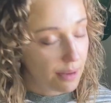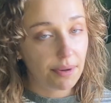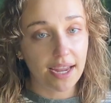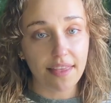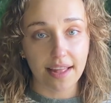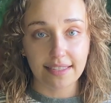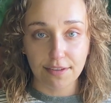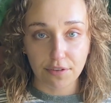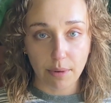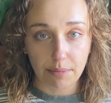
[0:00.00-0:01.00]
But yeah, that's it
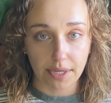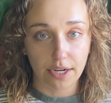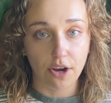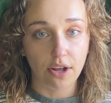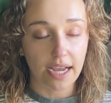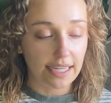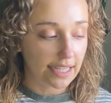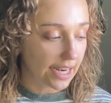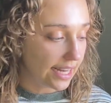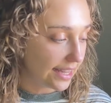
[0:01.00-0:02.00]
for my plant haul. I didn't
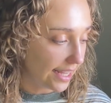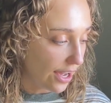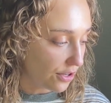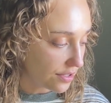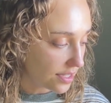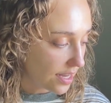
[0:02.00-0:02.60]
get anything else.